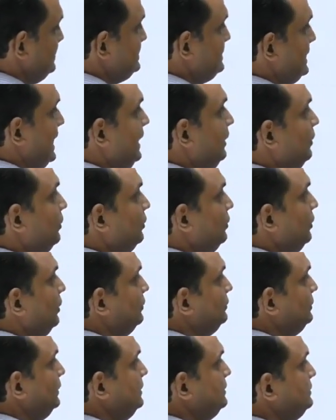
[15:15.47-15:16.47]

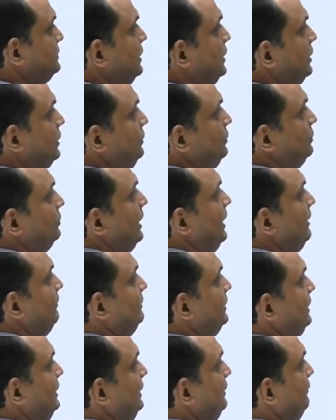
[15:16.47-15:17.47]
styloglossus, you
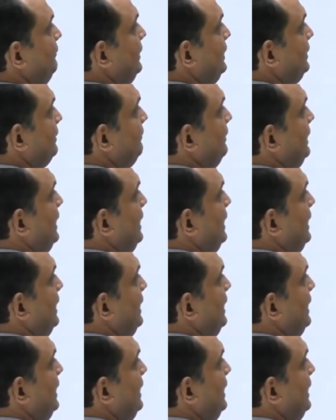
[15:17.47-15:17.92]
have the levator